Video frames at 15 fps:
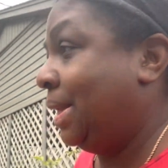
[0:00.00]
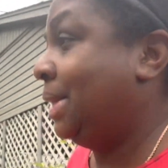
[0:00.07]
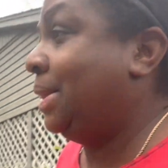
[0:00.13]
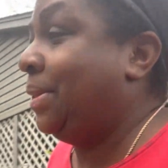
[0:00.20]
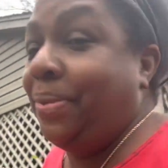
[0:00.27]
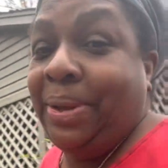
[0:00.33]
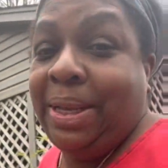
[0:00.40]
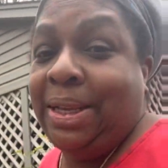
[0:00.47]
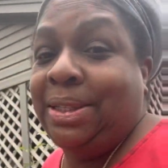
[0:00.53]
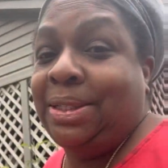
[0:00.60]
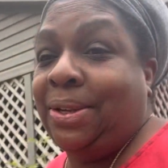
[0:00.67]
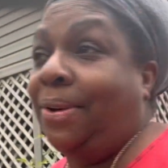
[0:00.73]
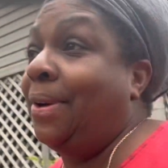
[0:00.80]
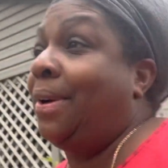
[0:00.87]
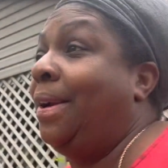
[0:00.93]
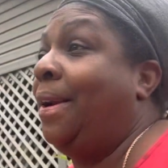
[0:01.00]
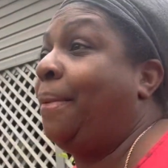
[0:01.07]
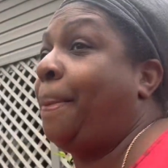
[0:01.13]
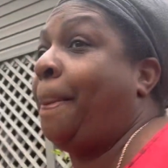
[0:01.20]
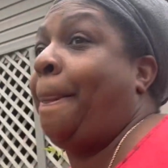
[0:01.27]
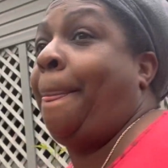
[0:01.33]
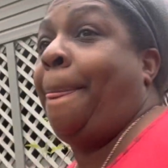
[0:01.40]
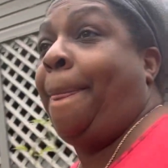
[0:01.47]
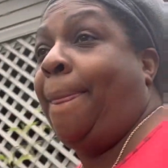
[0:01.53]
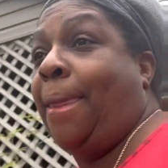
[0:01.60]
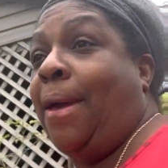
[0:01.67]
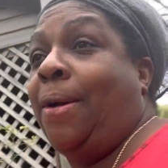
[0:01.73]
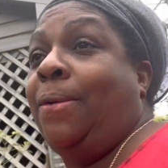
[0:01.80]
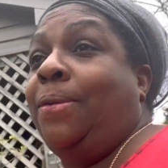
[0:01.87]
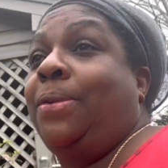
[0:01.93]
The weeds are
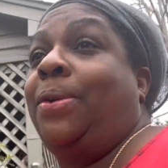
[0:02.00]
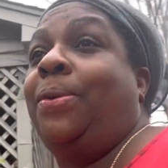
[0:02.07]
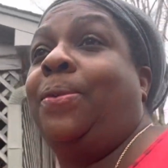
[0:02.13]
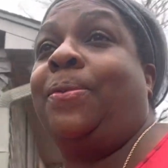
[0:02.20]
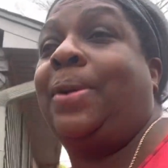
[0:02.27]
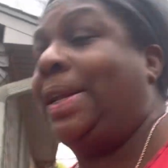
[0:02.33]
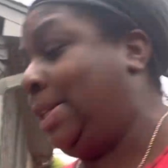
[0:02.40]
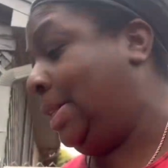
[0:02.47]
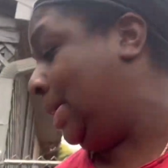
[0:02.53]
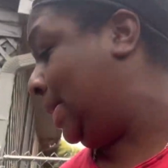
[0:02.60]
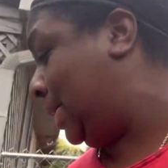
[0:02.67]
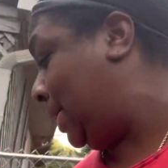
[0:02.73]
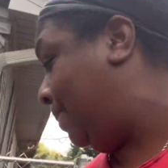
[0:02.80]
outrageous.